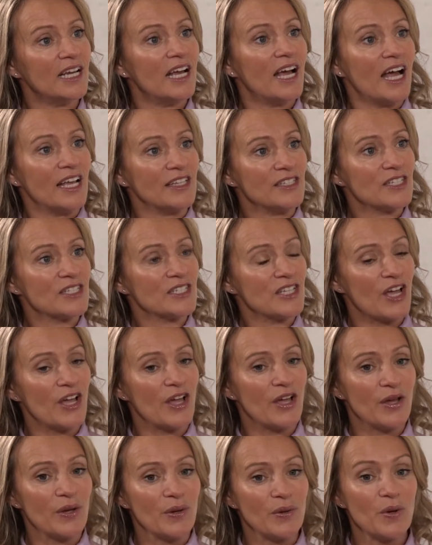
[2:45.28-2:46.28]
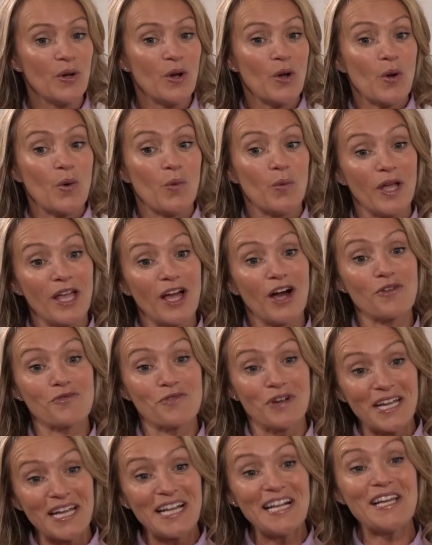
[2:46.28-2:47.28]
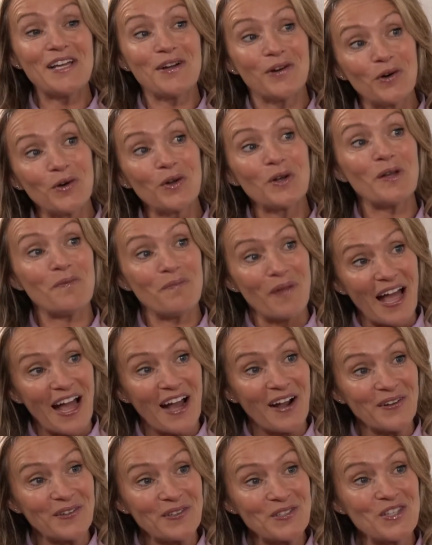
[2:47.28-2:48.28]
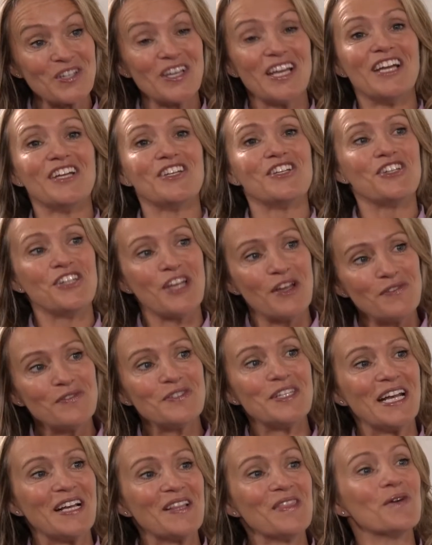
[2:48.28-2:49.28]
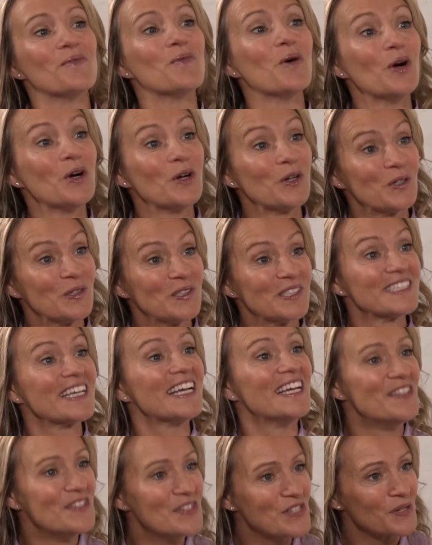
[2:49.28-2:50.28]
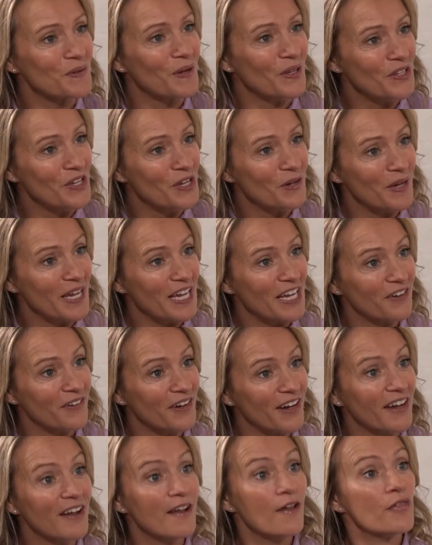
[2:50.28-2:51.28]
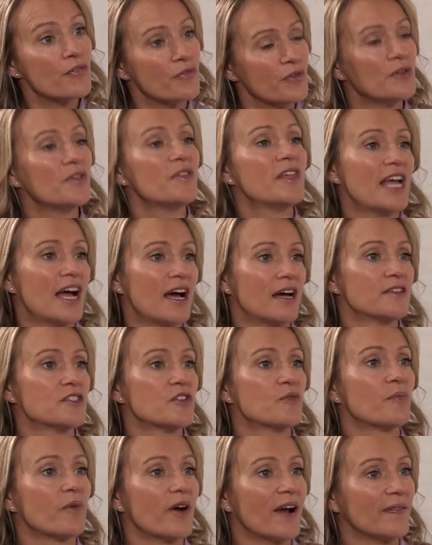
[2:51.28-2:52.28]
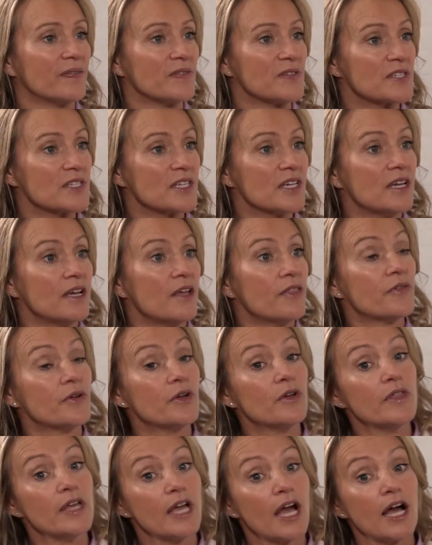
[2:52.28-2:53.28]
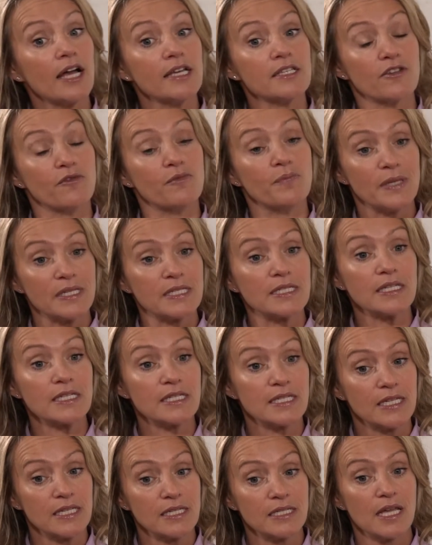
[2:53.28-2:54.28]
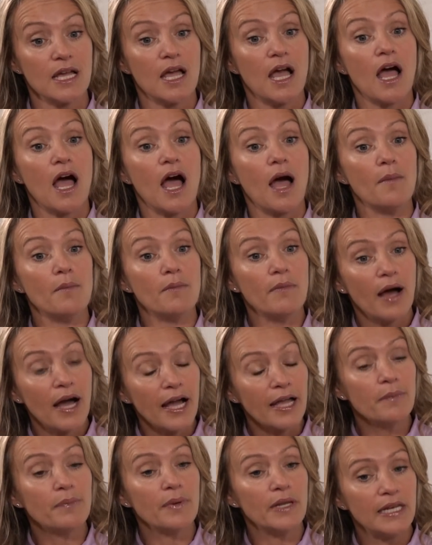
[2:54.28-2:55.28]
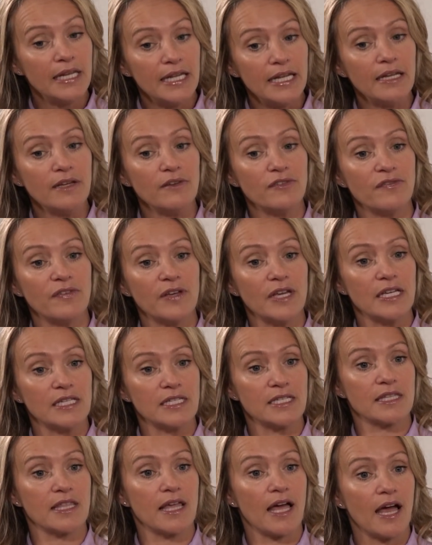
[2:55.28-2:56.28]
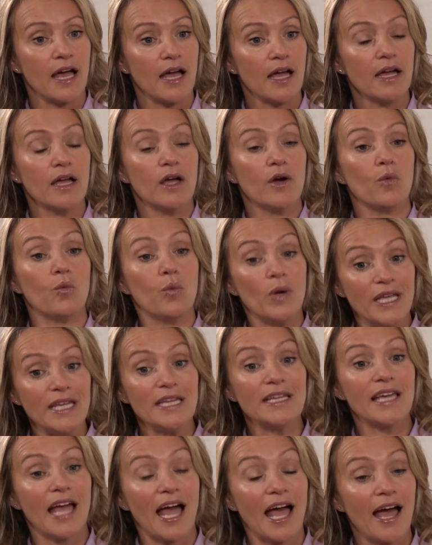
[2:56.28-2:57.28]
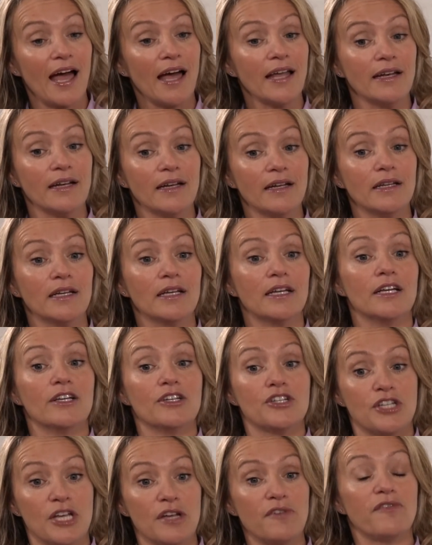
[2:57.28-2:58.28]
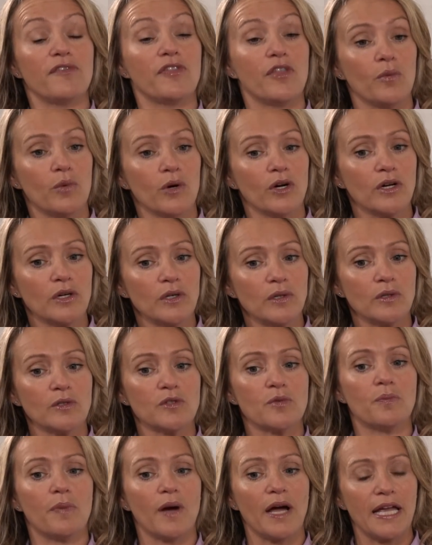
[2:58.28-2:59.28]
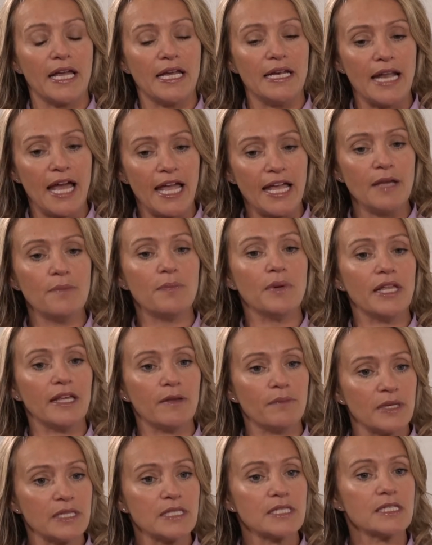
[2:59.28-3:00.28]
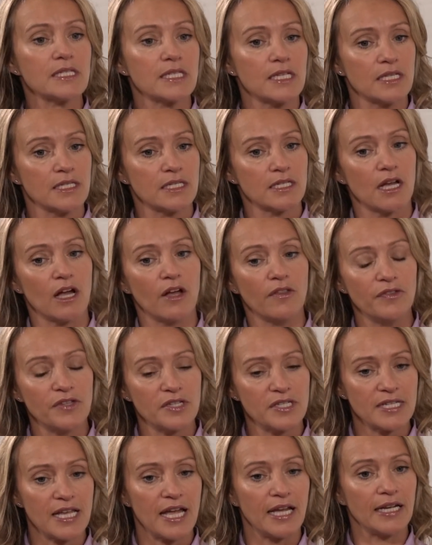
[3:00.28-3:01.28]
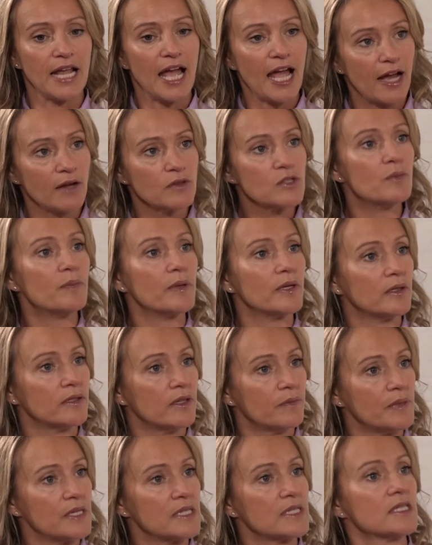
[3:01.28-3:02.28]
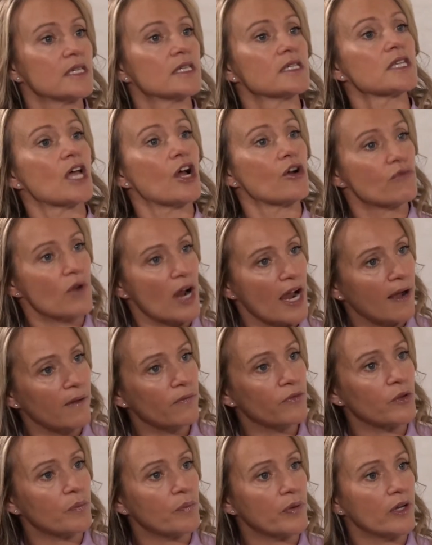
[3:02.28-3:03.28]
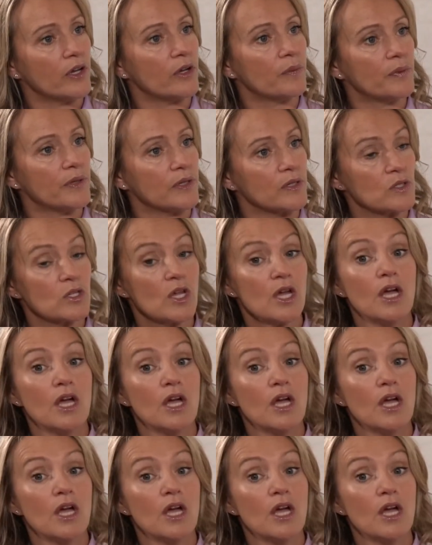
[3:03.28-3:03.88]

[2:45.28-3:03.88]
And so we are really all about shifting the world into a new era through the eyes of brands, through the eyes of businesses. And my belief is that we can shift the world by enabling businesses to understand how to build a business around a purpose